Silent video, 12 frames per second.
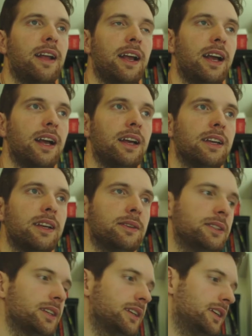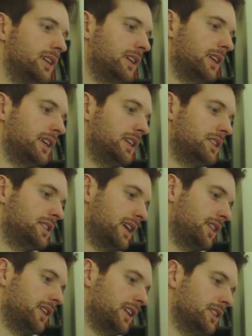And he
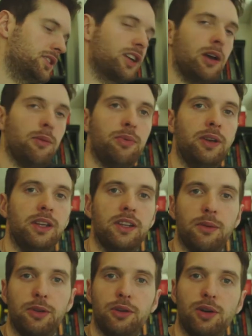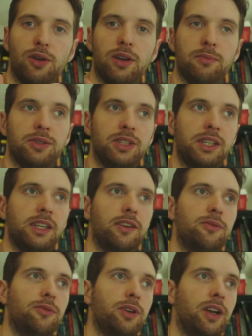said that his company, WOMC,
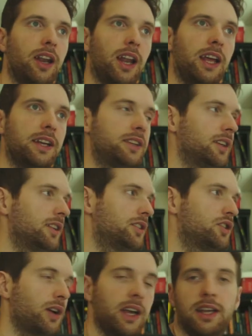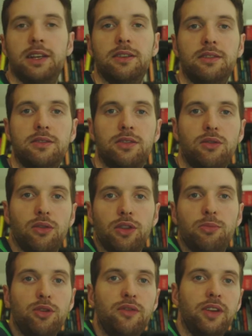would like to try and score the
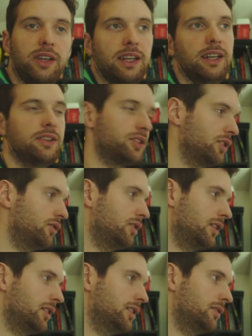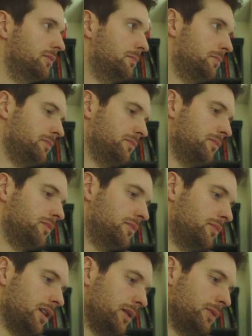movie. And so,
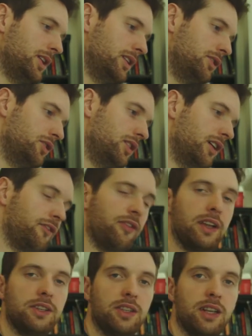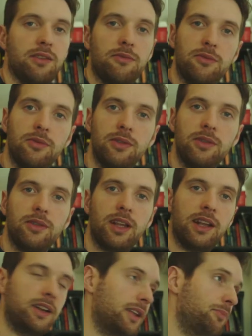I mean, you got friends that,
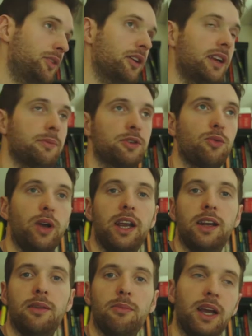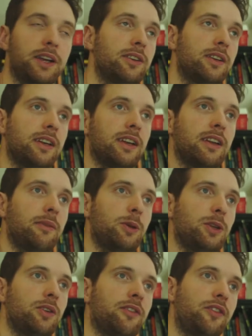and their names are Wade and Michael, and I
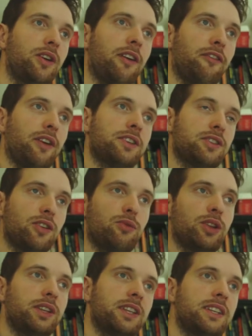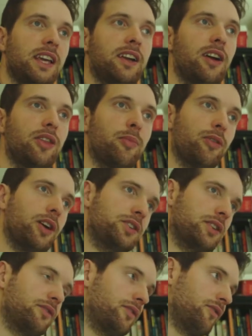mean, if you got friends that are willing to take on the
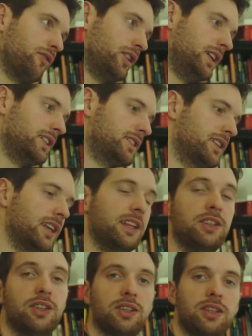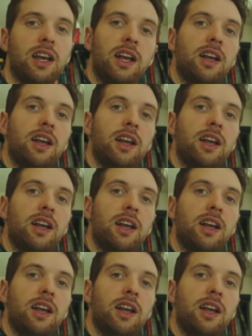project for free, it's just